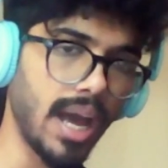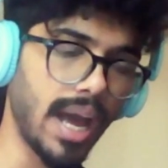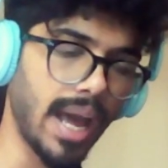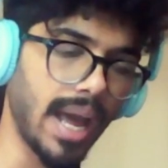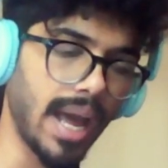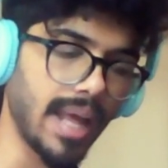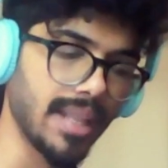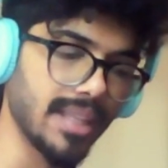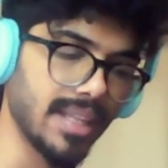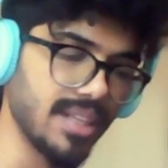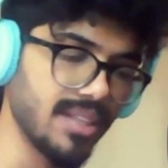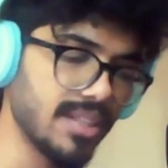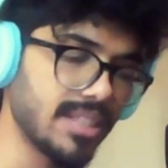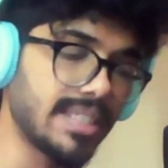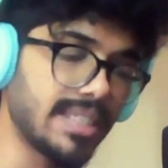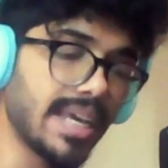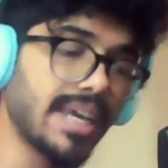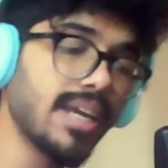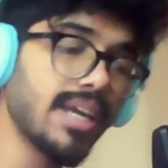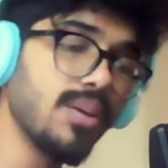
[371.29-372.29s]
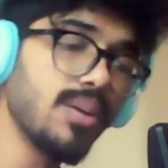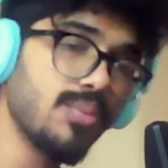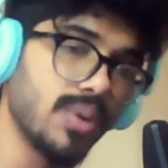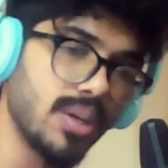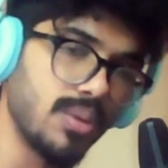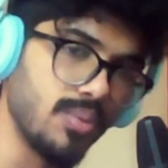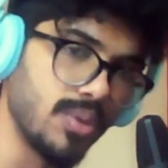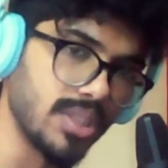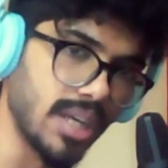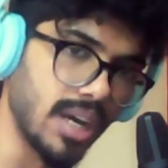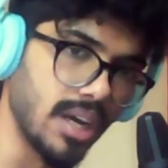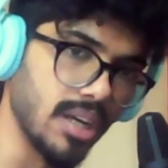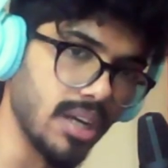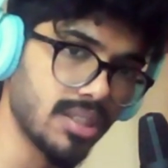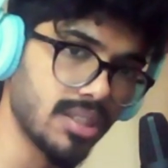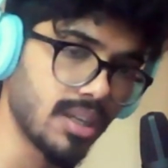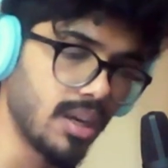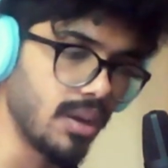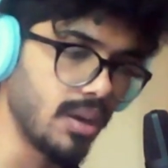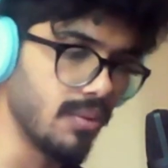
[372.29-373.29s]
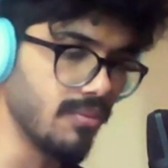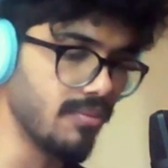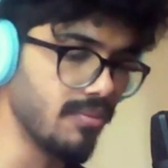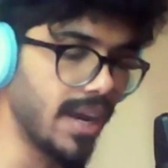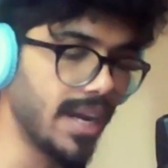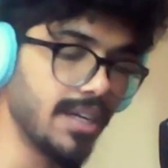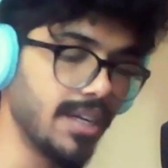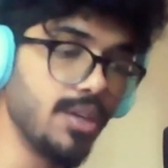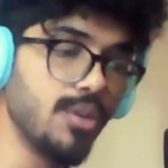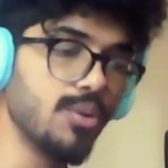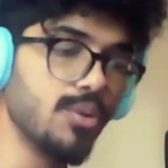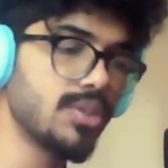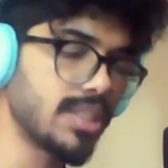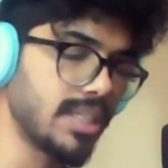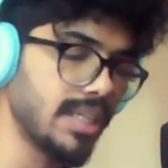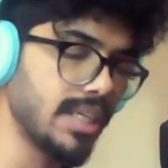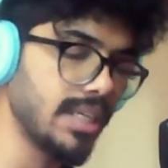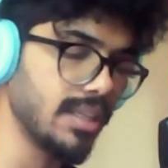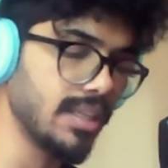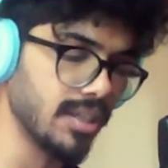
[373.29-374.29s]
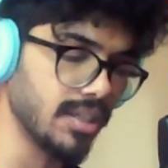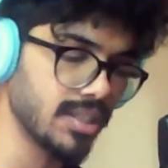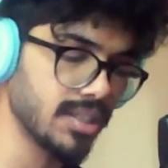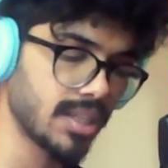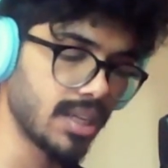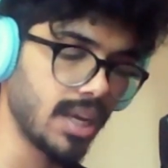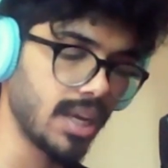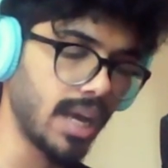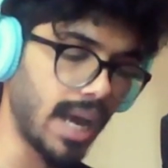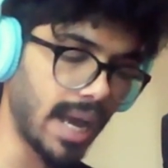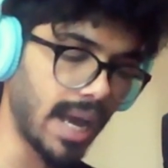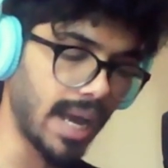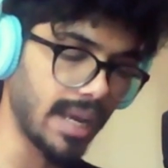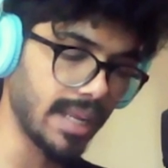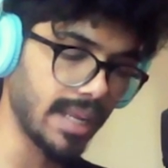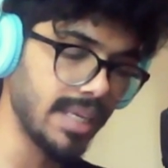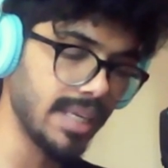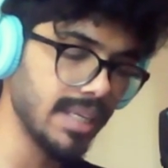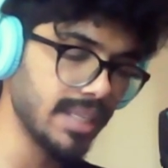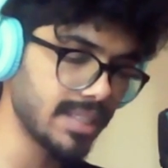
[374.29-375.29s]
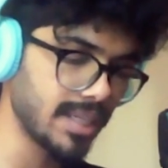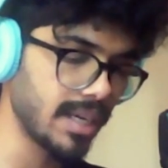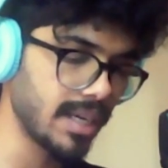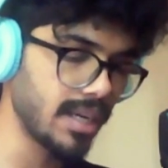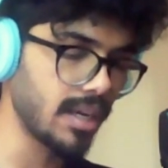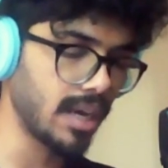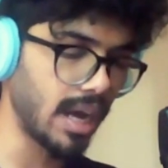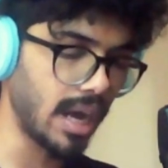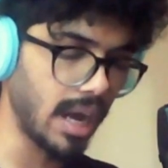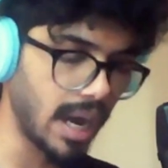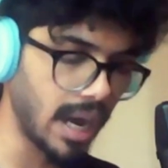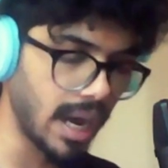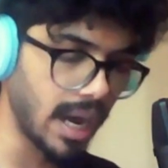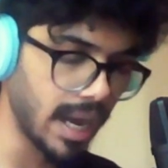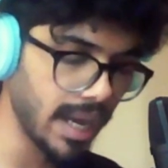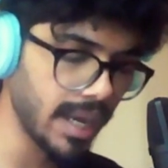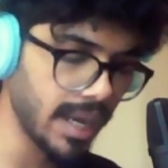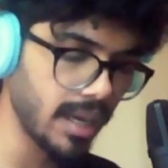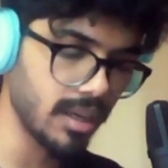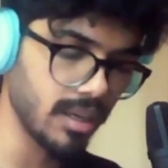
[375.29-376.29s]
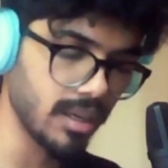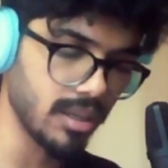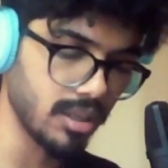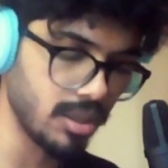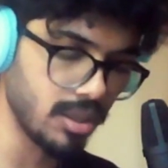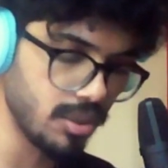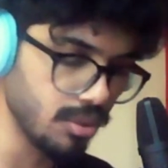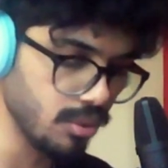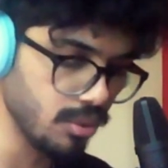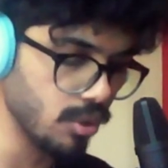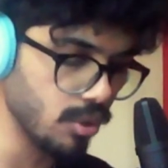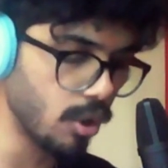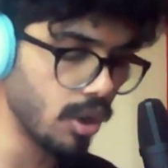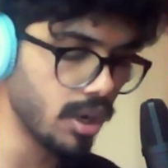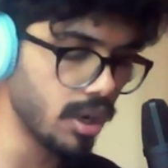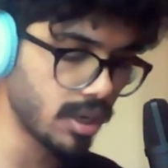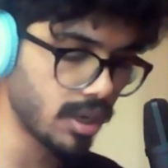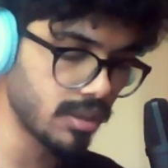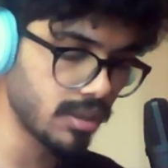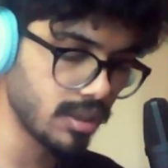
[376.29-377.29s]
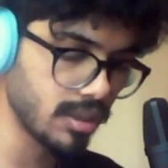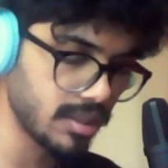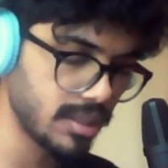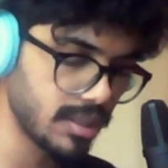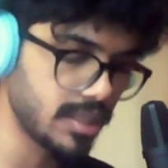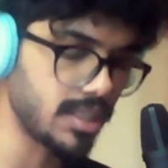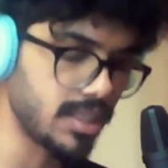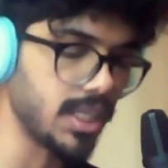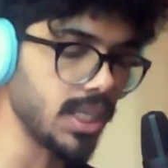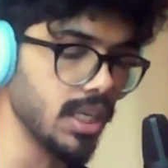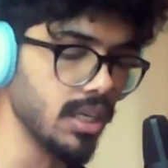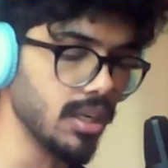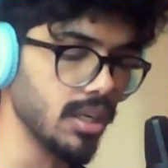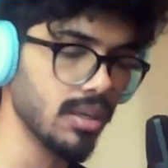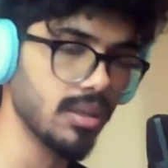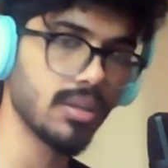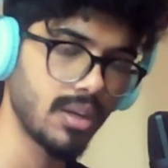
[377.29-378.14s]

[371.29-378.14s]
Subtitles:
And then the second one was asked, "Why did you steal this?" And he said, "I do not steal."